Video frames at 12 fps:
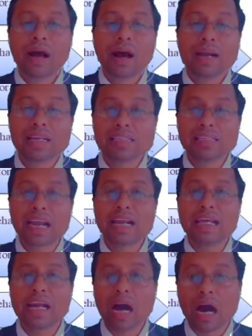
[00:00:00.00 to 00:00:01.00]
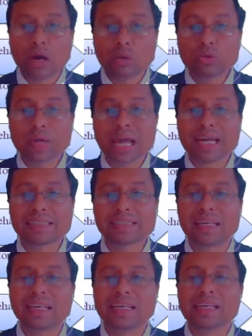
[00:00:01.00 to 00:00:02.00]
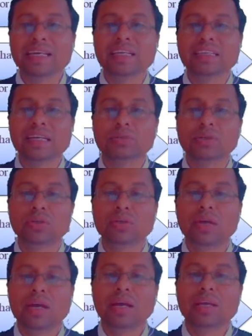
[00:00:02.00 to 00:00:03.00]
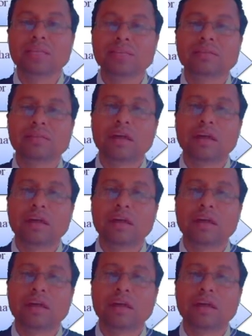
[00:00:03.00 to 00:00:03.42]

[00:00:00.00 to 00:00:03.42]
Understanding how to excel in interview is